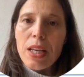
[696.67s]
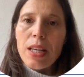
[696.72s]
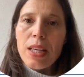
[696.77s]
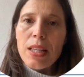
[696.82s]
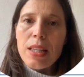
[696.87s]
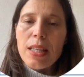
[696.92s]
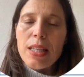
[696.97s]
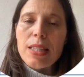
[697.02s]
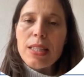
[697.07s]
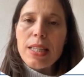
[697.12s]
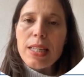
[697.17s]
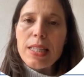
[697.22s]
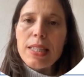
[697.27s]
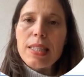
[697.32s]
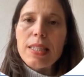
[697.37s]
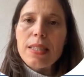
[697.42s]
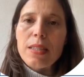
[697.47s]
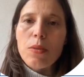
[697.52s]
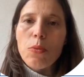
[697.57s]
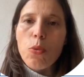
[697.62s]
This
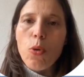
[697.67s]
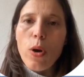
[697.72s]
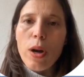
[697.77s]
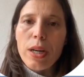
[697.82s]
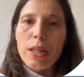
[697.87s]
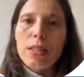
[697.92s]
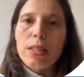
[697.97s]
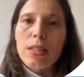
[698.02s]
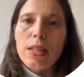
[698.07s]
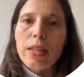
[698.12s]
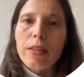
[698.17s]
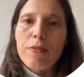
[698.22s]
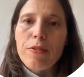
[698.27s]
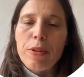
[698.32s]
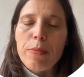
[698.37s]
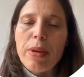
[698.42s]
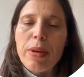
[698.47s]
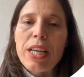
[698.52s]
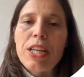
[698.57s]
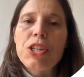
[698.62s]
is what
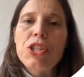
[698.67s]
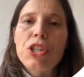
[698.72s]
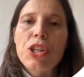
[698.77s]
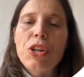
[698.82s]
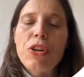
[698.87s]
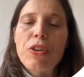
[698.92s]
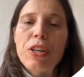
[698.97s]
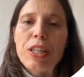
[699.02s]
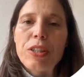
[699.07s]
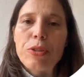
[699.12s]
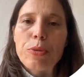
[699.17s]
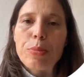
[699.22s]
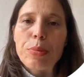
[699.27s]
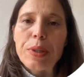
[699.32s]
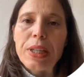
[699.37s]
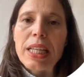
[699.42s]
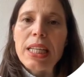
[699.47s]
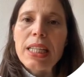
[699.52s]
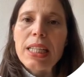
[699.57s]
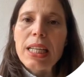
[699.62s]
information you need to
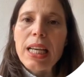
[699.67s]
bring